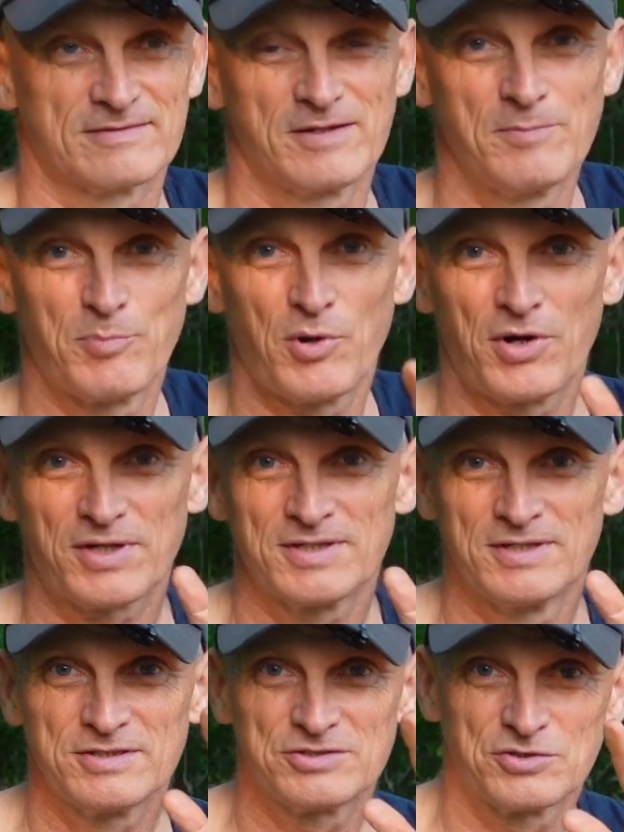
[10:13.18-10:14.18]

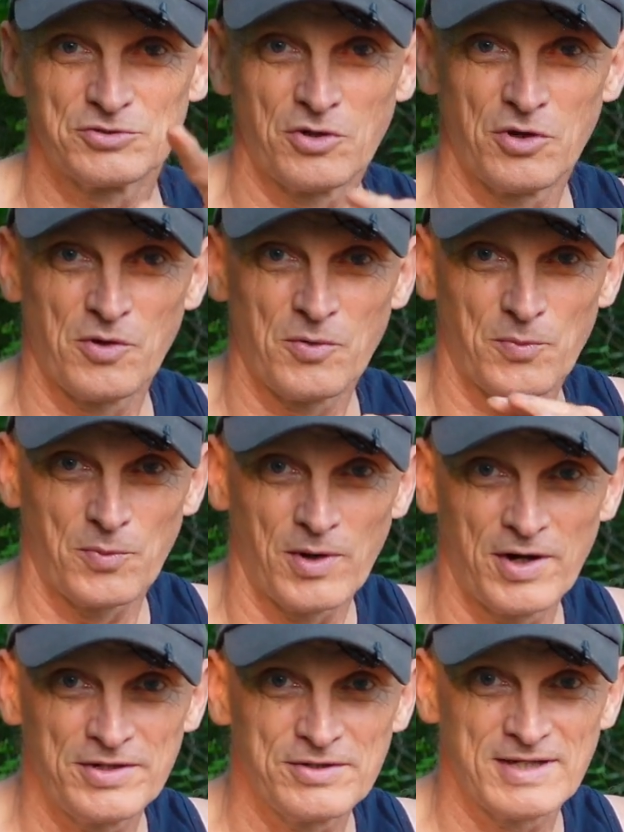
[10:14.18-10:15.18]
Important is to know
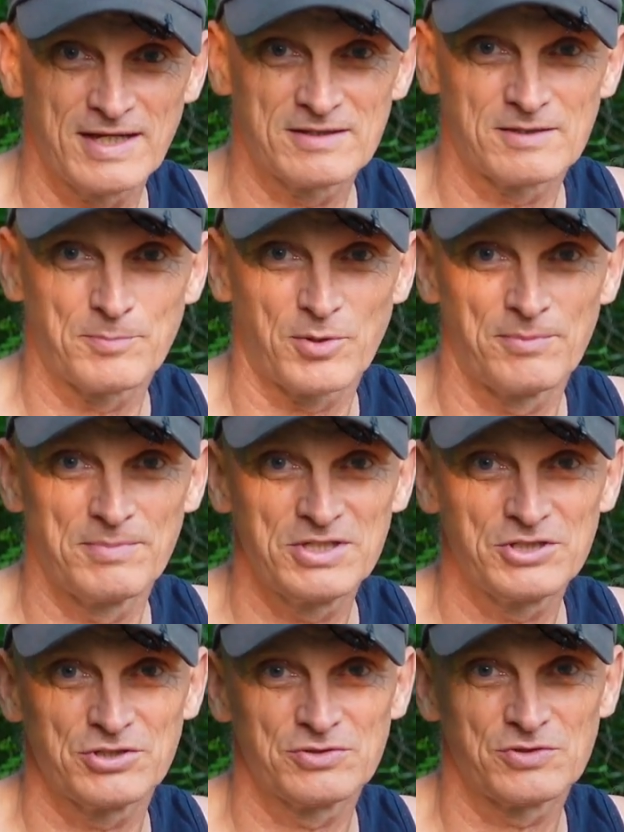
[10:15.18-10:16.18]
where you get the
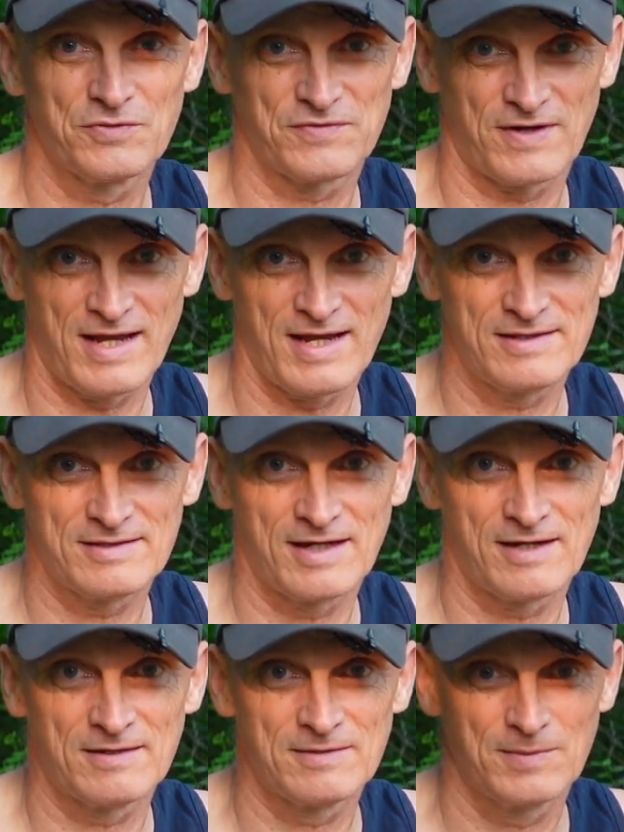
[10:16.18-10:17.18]
permission to fly
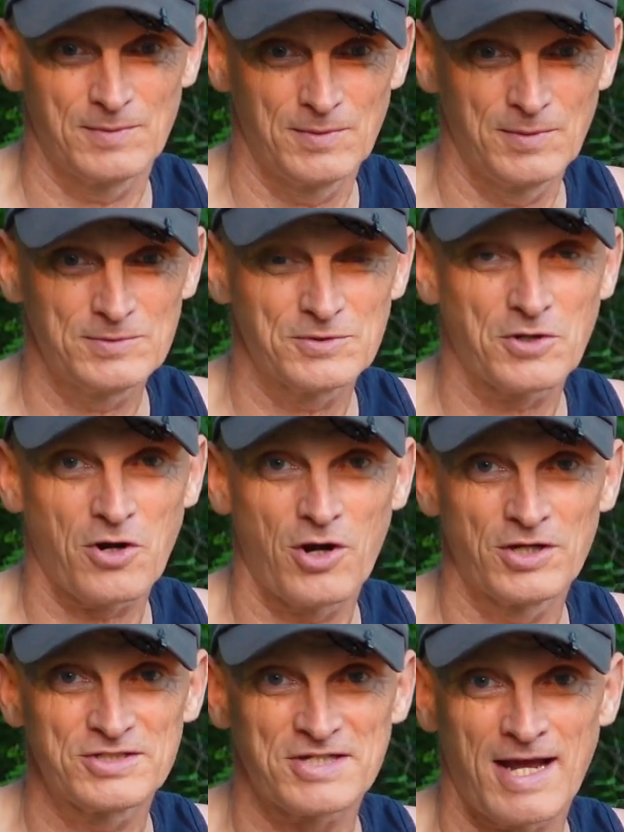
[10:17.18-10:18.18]
there, who to
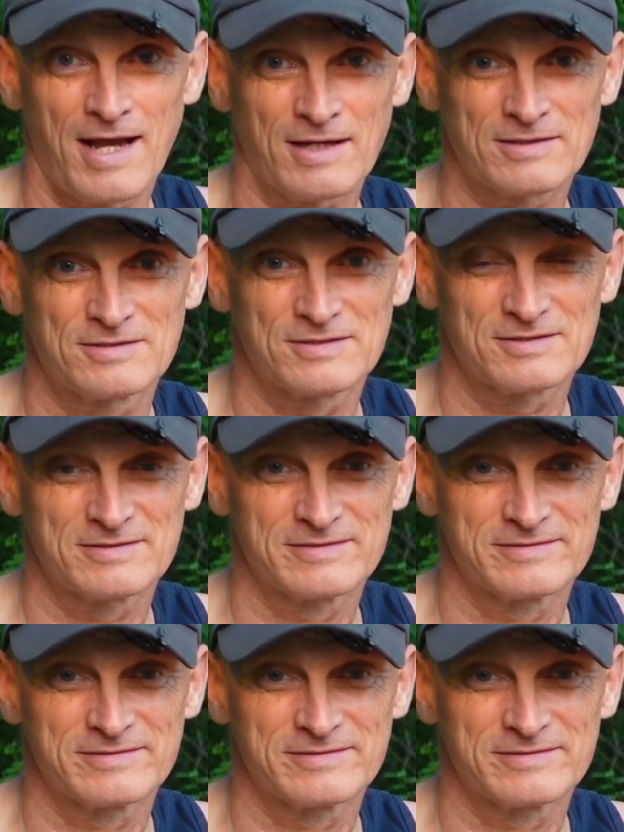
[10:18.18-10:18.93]
contact,